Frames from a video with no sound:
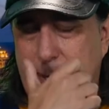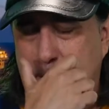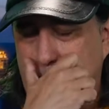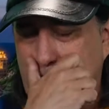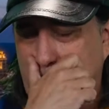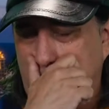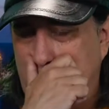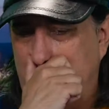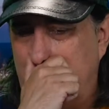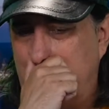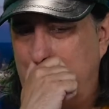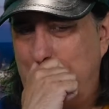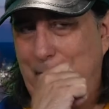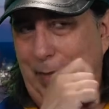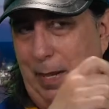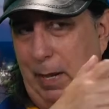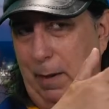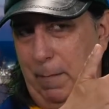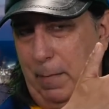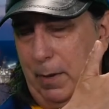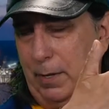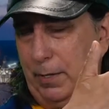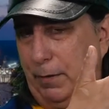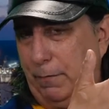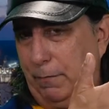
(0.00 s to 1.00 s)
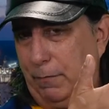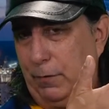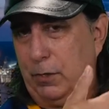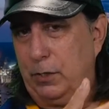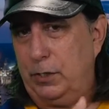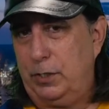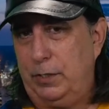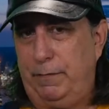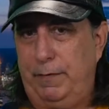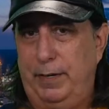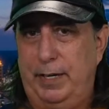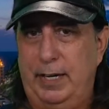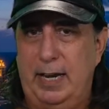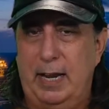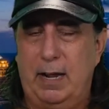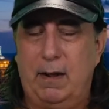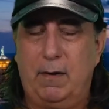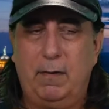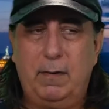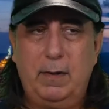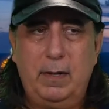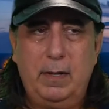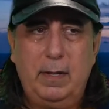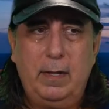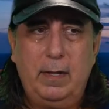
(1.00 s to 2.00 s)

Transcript: I'm on the verge of it now.